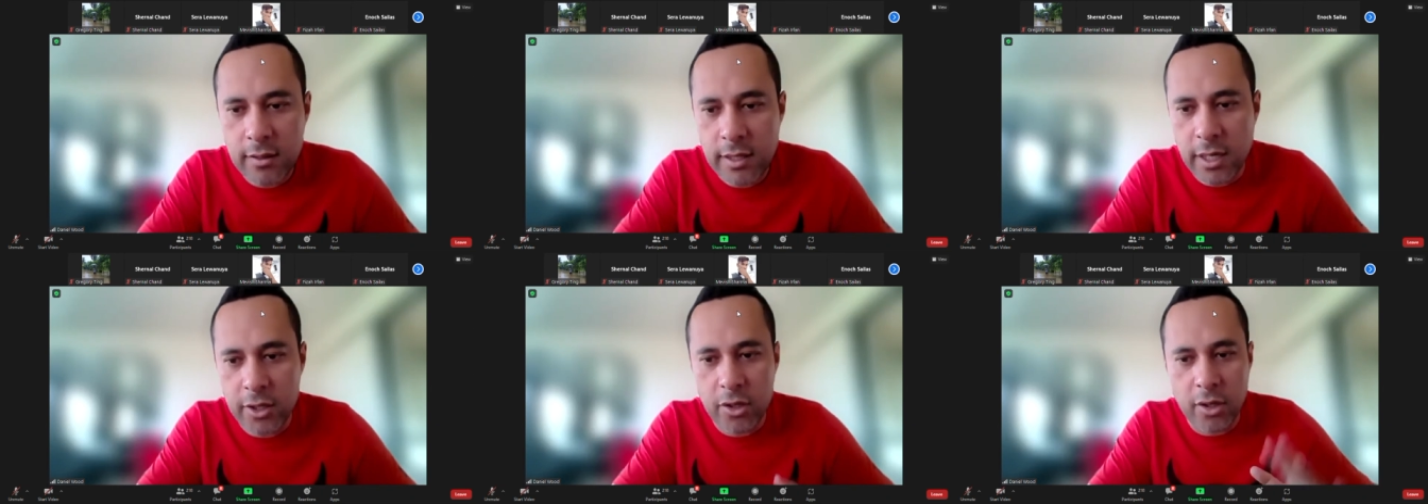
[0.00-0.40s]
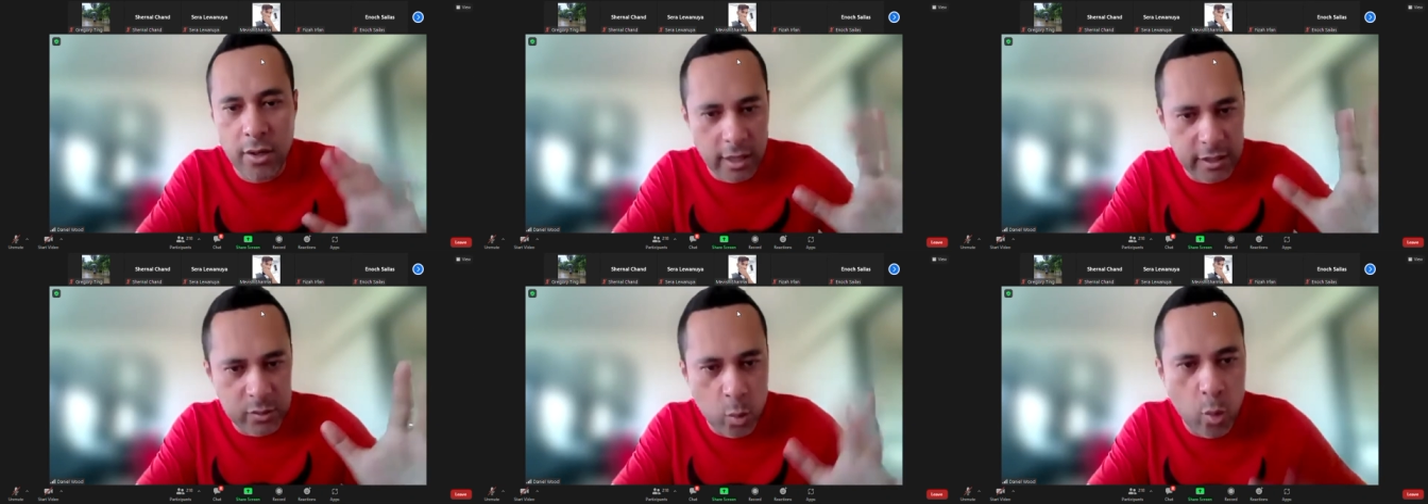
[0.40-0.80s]
that you
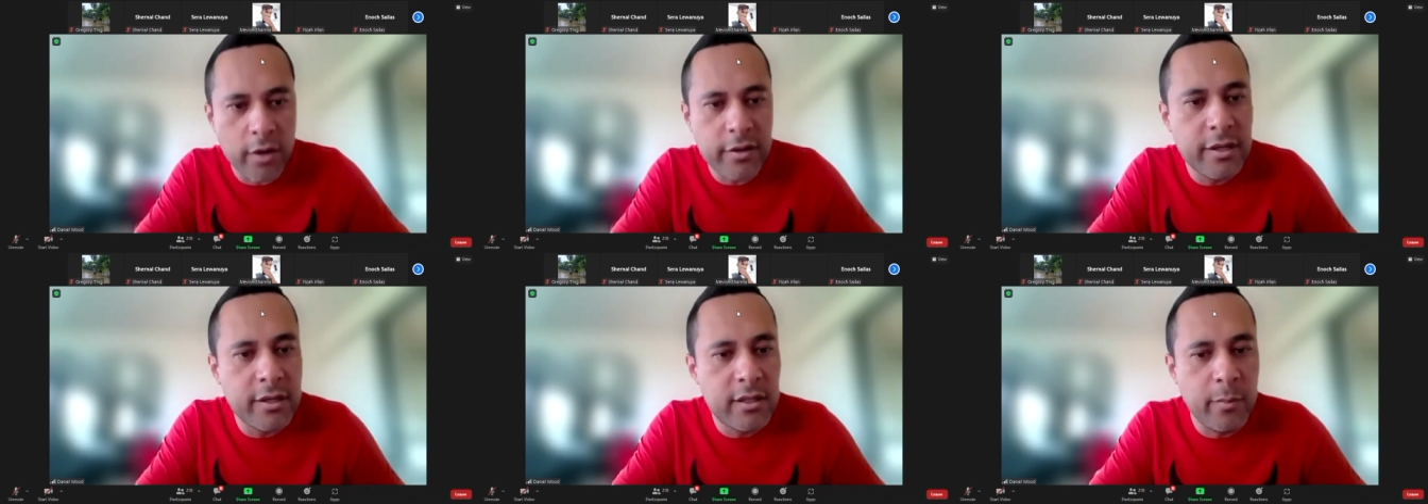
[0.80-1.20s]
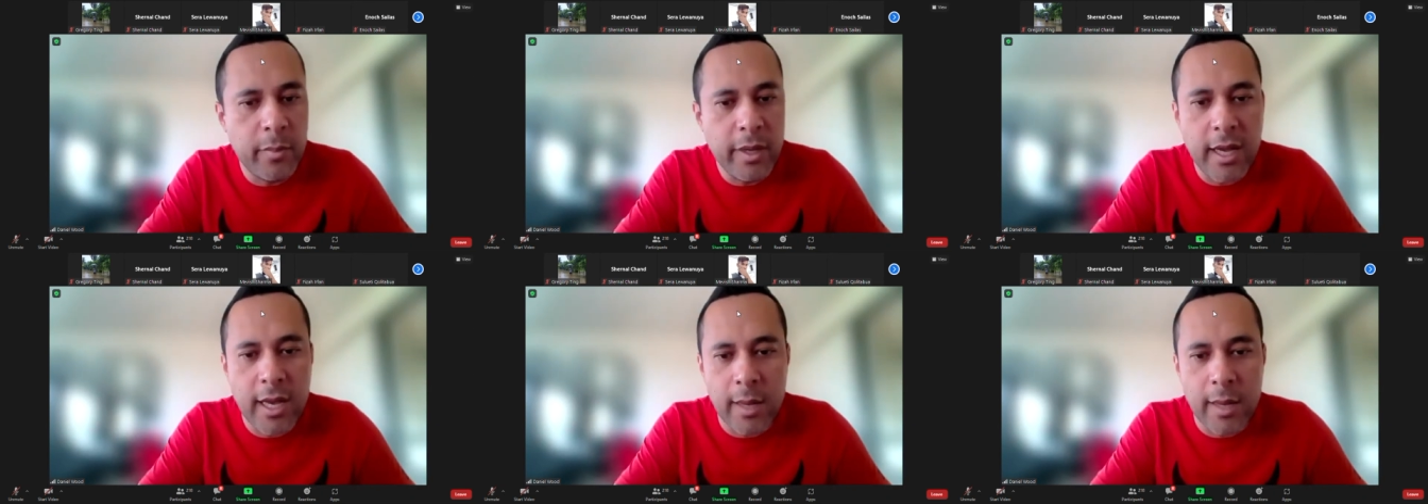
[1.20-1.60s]
guys wanted to
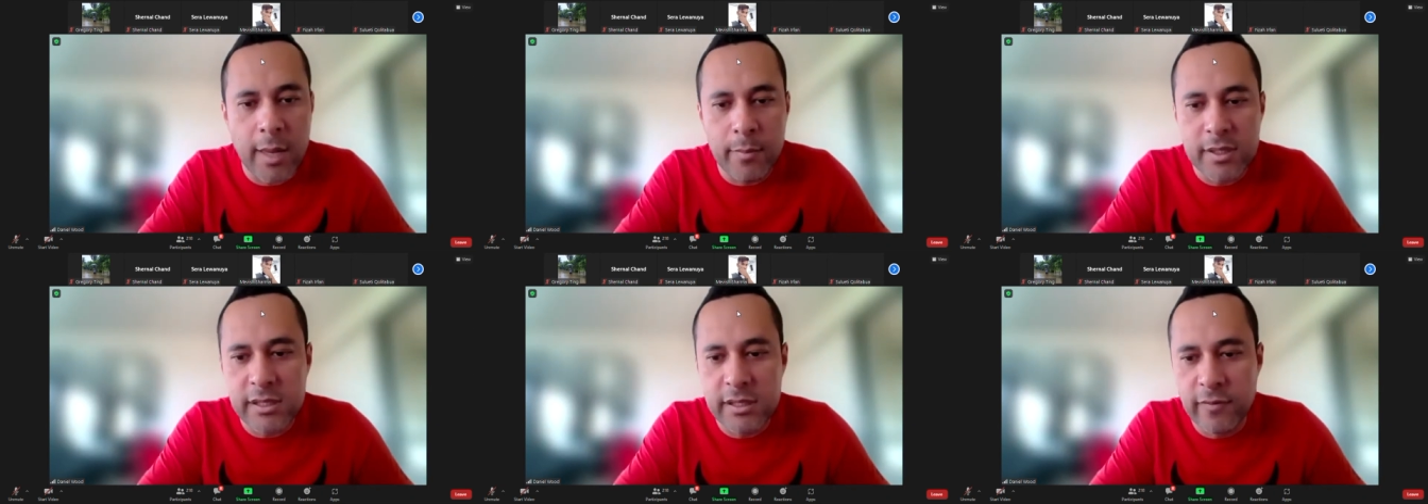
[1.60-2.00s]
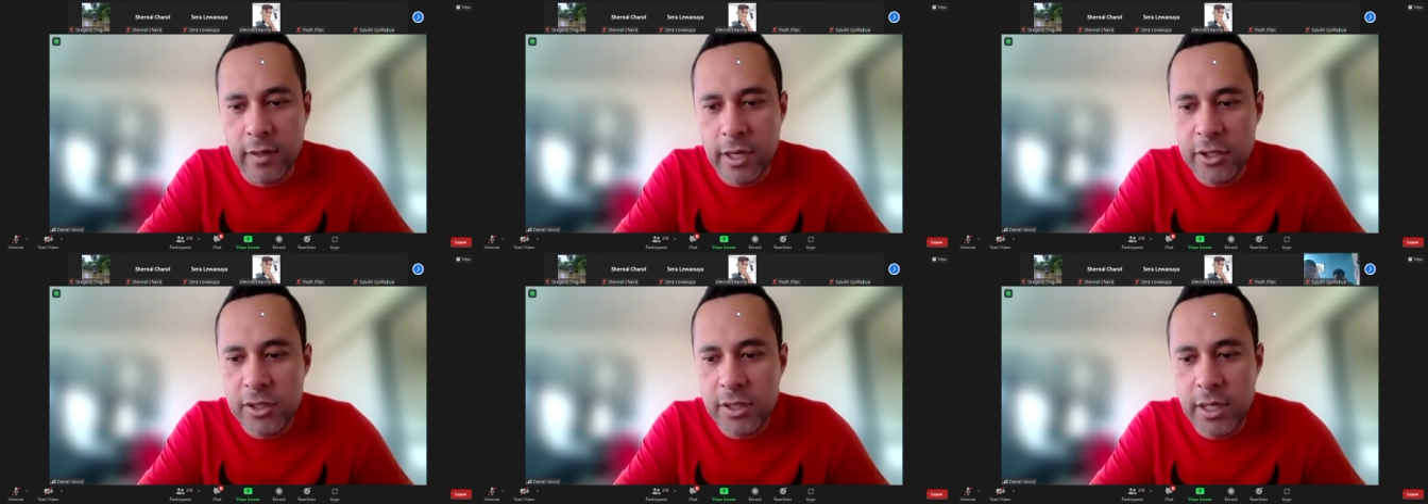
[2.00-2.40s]
become a civil
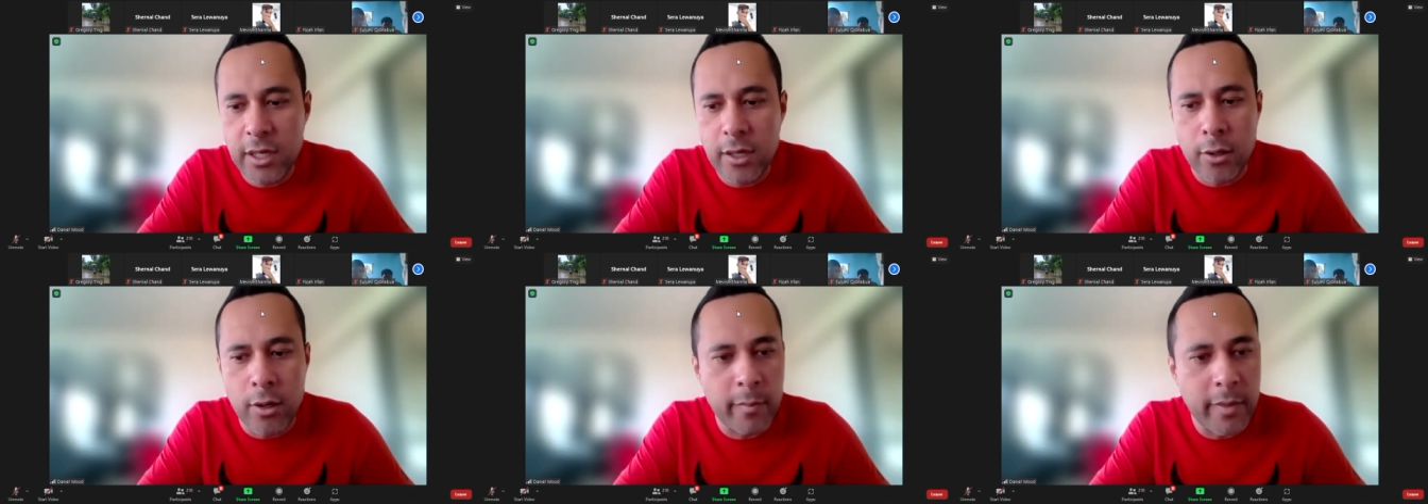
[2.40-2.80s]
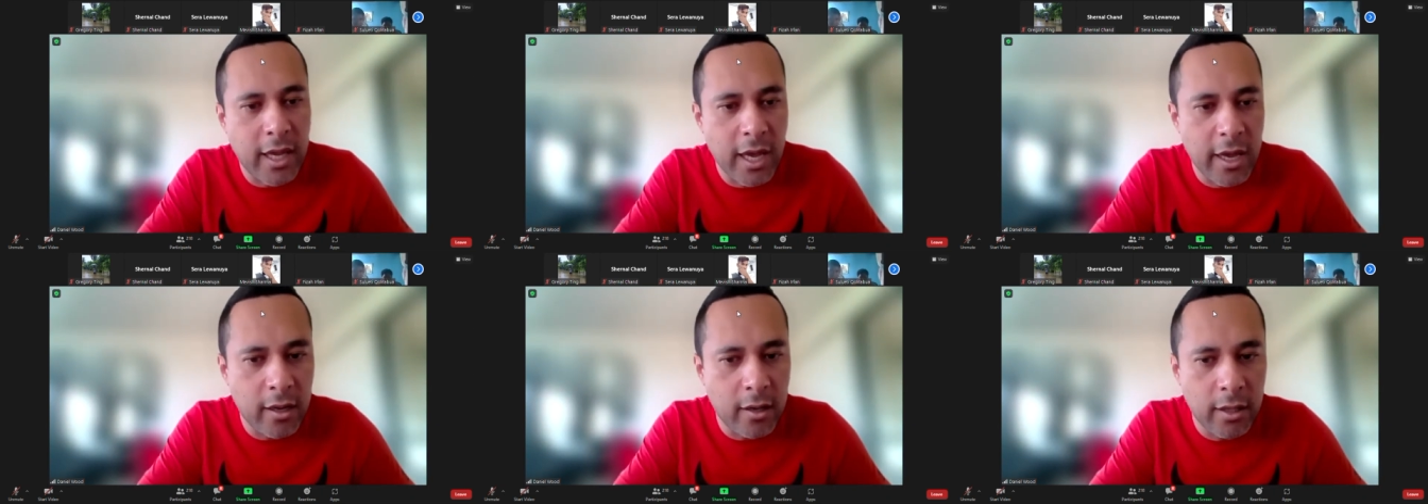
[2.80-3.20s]
engineer or a
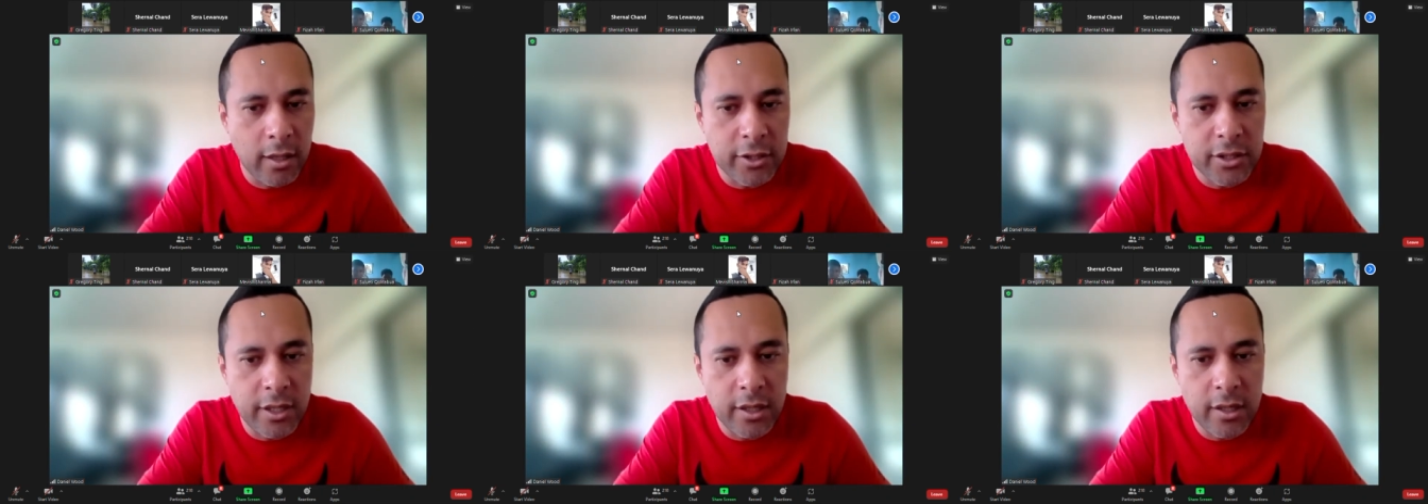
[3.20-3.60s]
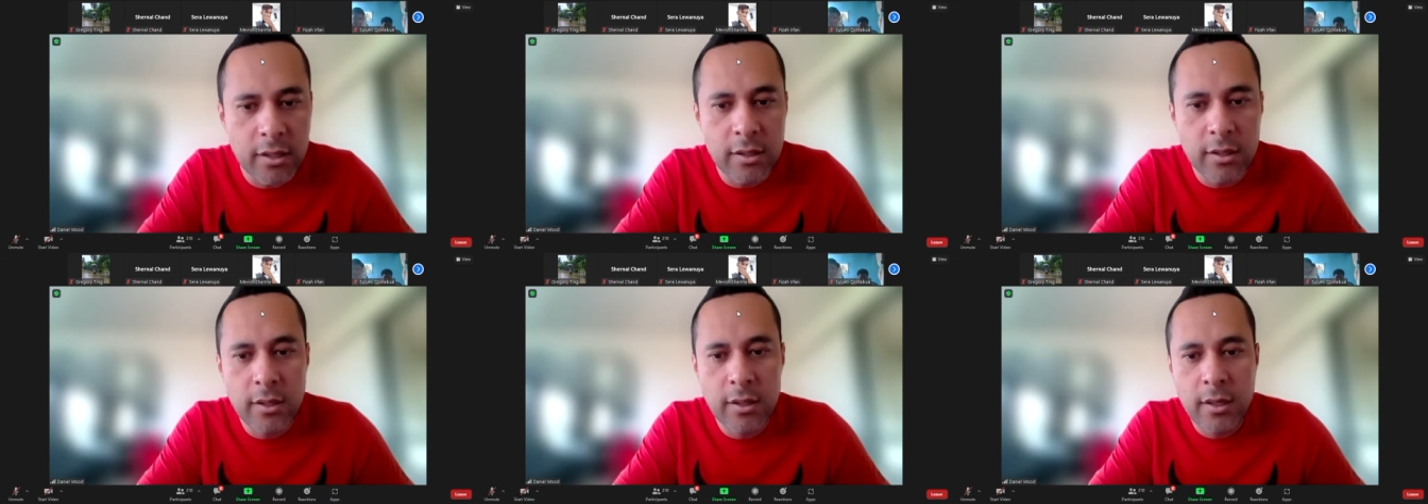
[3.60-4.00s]
mechanical engineer,
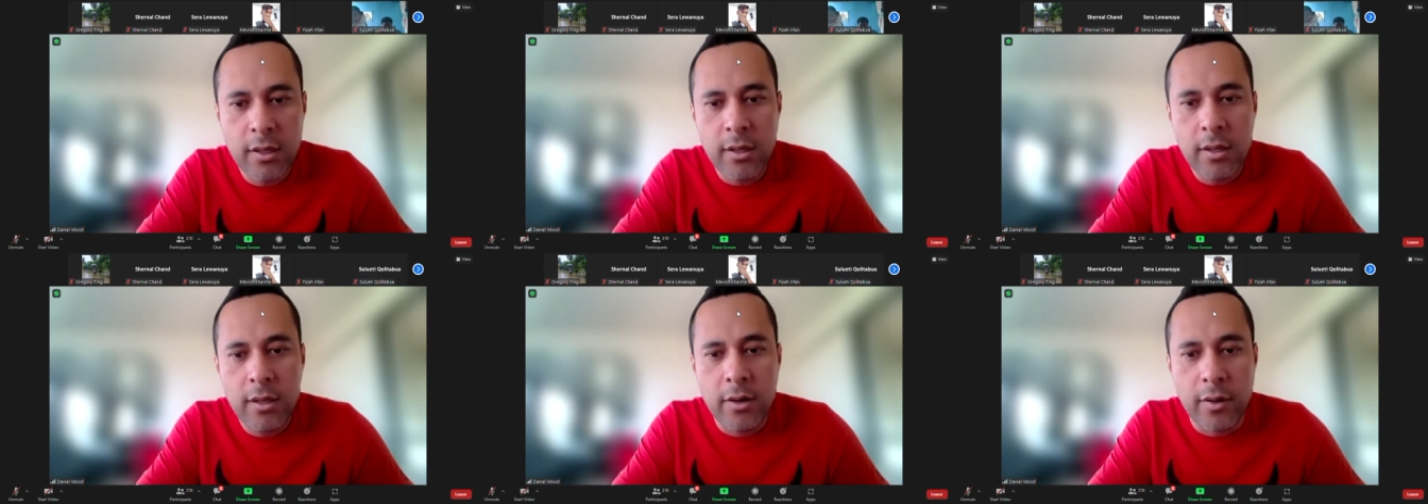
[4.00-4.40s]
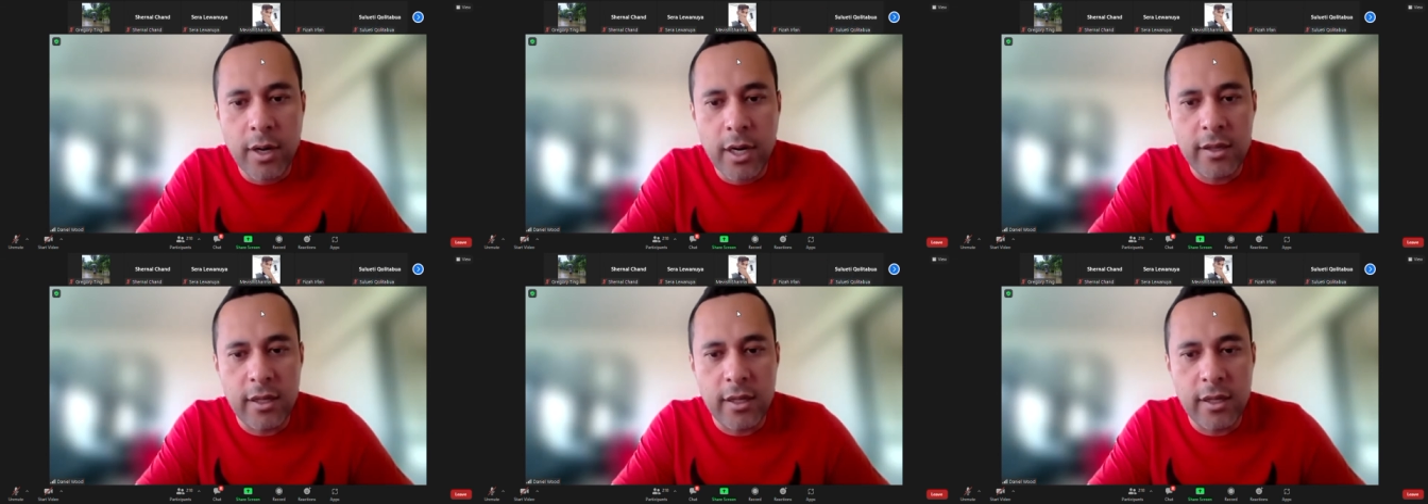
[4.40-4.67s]
right?